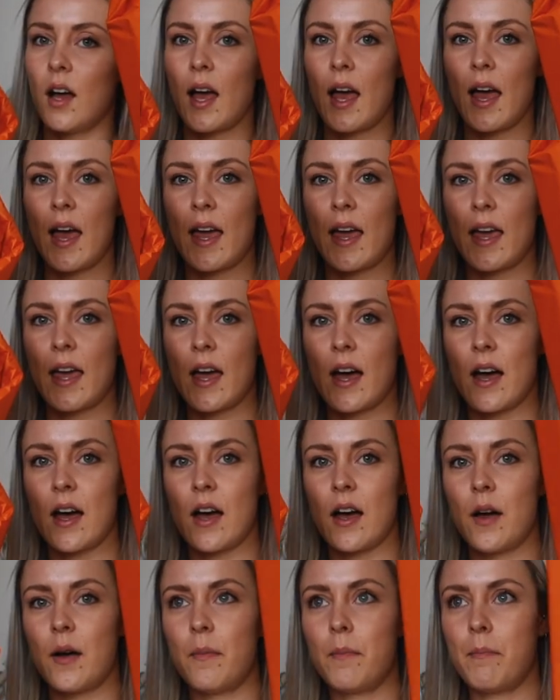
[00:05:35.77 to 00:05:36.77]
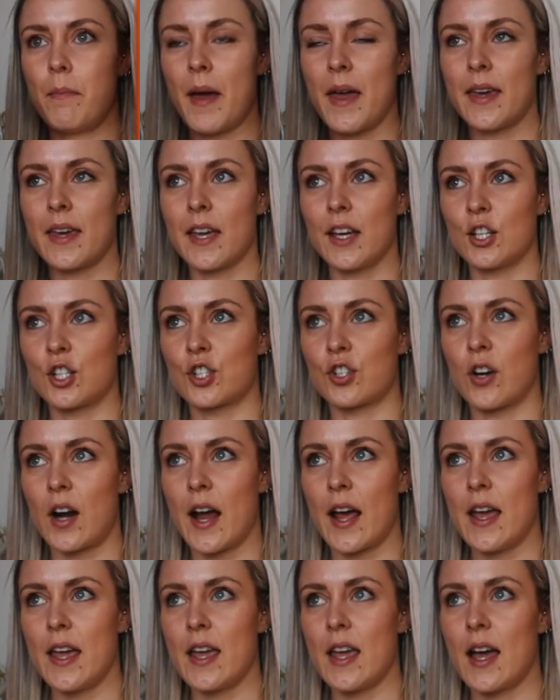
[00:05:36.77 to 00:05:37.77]
a baking
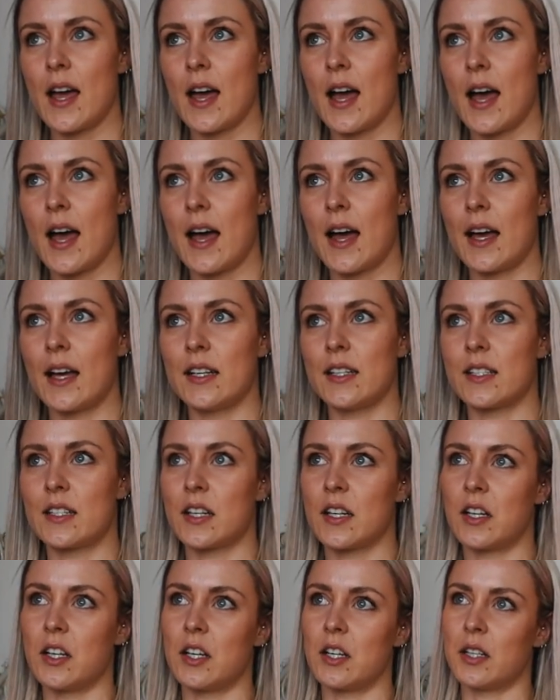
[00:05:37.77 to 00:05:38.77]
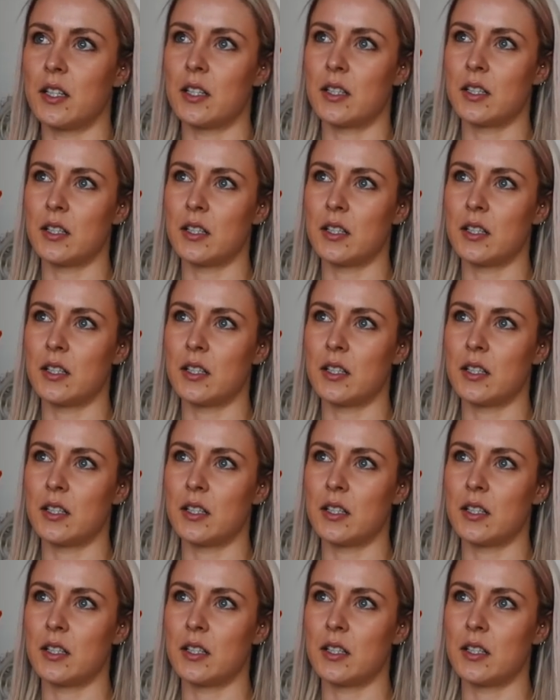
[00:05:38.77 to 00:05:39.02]
tray and a